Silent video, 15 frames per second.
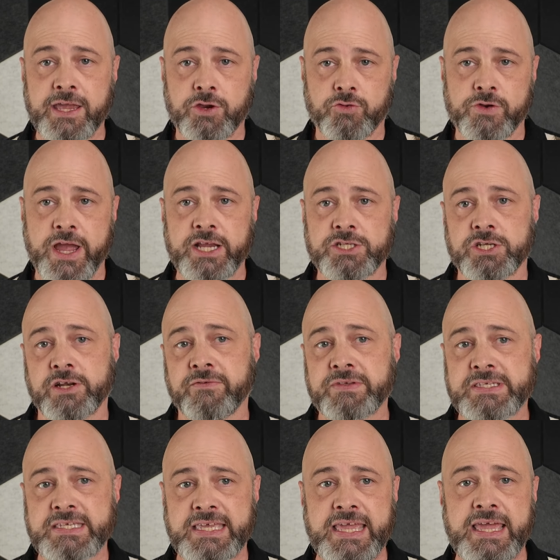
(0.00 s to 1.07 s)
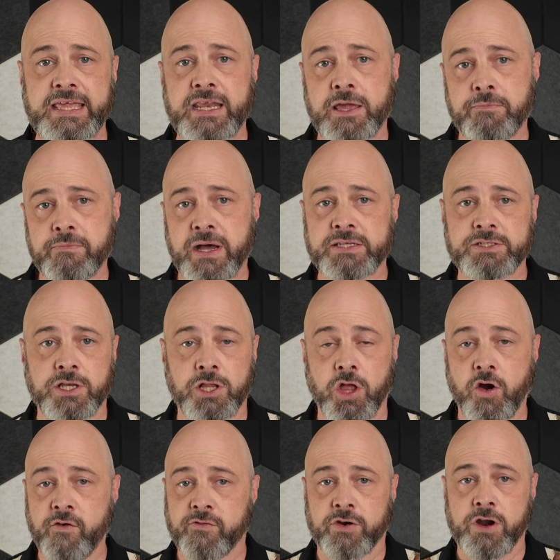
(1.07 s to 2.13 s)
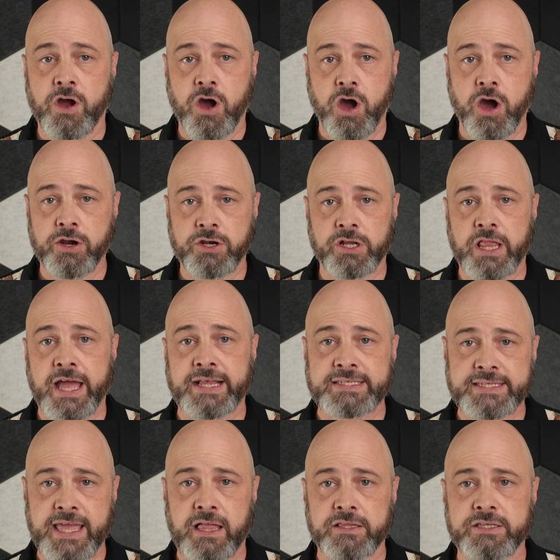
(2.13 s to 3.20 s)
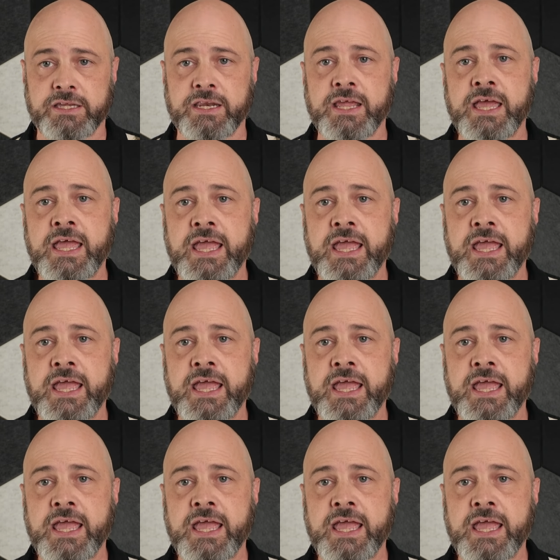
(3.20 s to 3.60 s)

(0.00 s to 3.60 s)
creation of skin and muscle over an underlying skeleton,